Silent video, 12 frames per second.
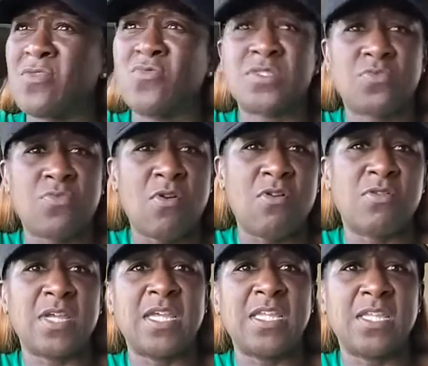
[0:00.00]
or what's
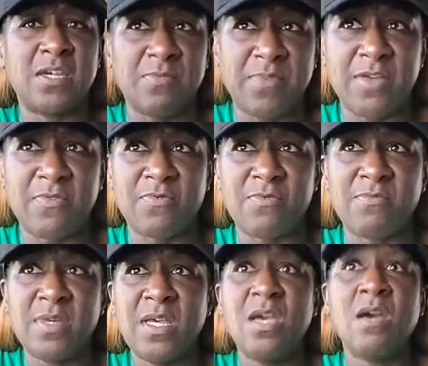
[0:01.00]
wrong in your bedroom.